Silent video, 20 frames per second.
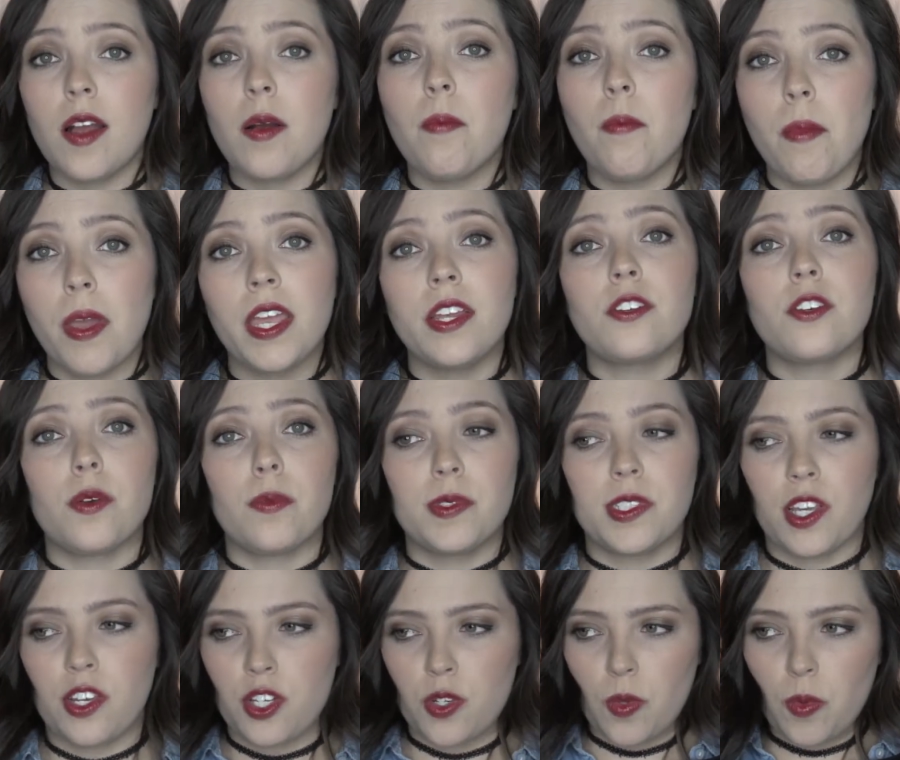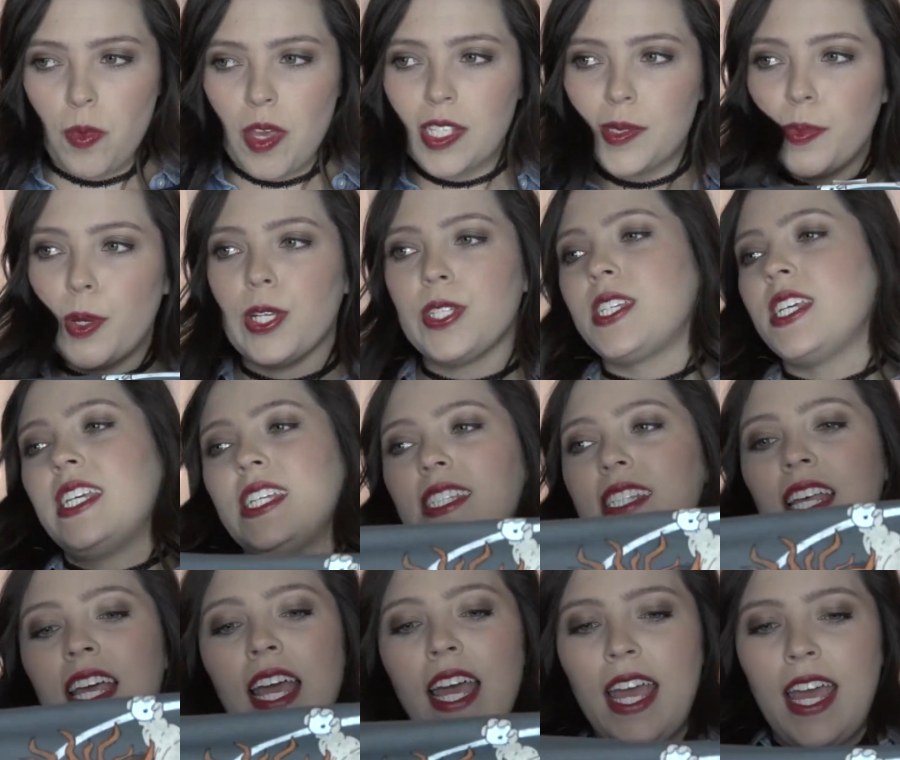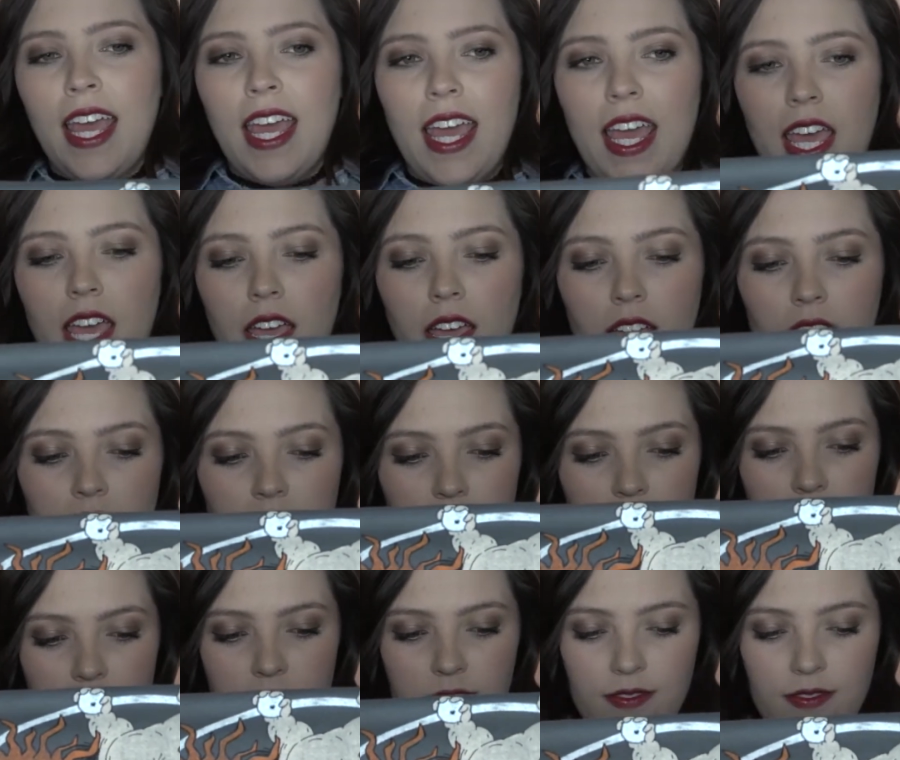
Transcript: a major obsession with baseball tees, and